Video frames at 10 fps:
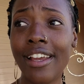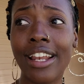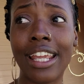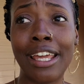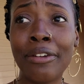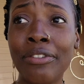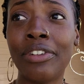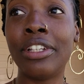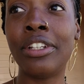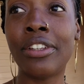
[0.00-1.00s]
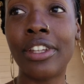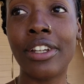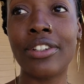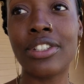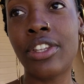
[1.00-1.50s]
Like, I don't even need nothing
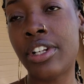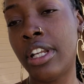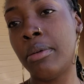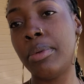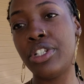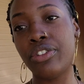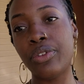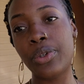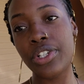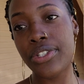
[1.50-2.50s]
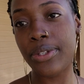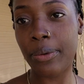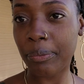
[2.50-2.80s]
else other than the beach, of course. So